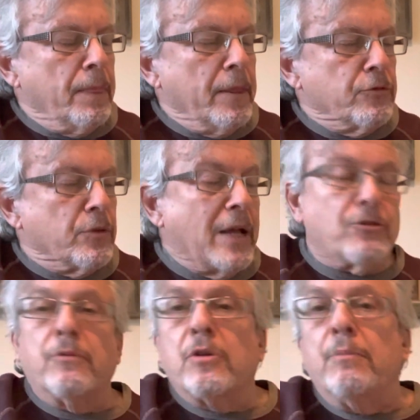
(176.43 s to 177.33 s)
So that's,
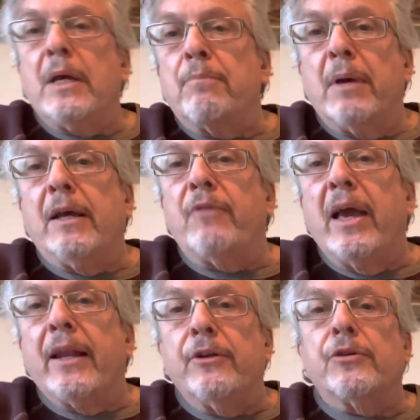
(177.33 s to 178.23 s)
to me, a big
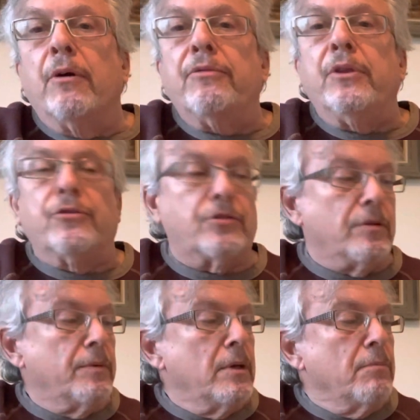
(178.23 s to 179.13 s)
advantage of
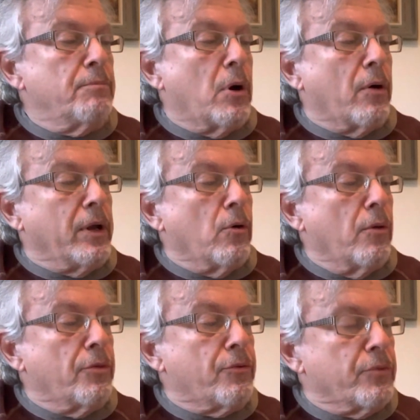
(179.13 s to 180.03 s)
this barring
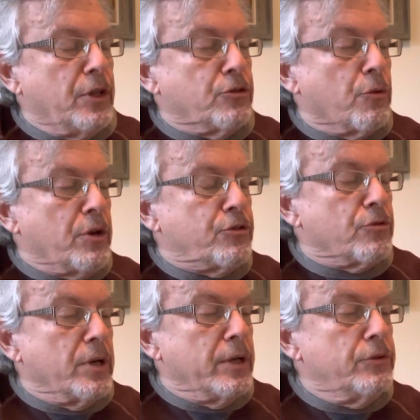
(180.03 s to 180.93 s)
all these three
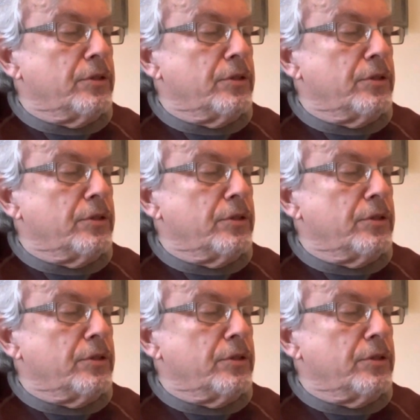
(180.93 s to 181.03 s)
strings.